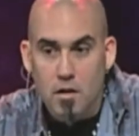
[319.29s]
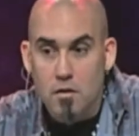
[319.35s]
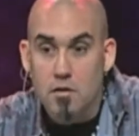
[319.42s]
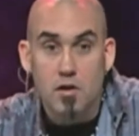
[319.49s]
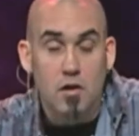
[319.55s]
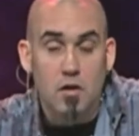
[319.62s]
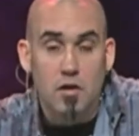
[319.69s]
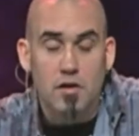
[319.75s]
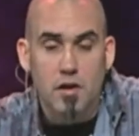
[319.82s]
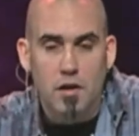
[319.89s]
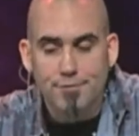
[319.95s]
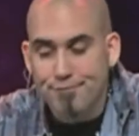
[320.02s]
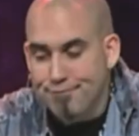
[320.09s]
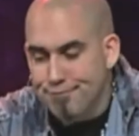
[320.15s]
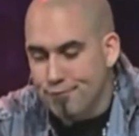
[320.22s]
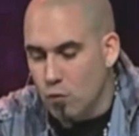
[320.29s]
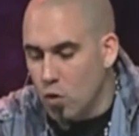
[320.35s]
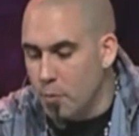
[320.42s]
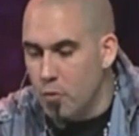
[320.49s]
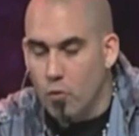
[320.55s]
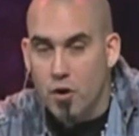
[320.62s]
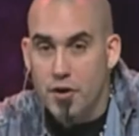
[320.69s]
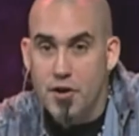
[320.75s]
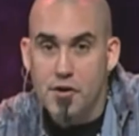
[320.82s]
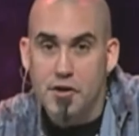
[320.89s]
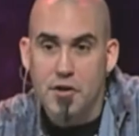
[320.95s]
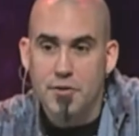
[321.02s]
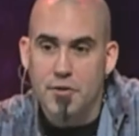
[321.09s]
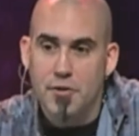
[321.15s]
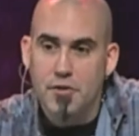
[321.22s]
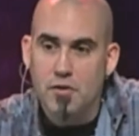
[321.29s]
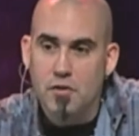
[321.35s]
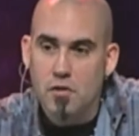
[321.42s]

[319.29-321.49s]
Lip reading: She looks up. Woman, where are your accusers?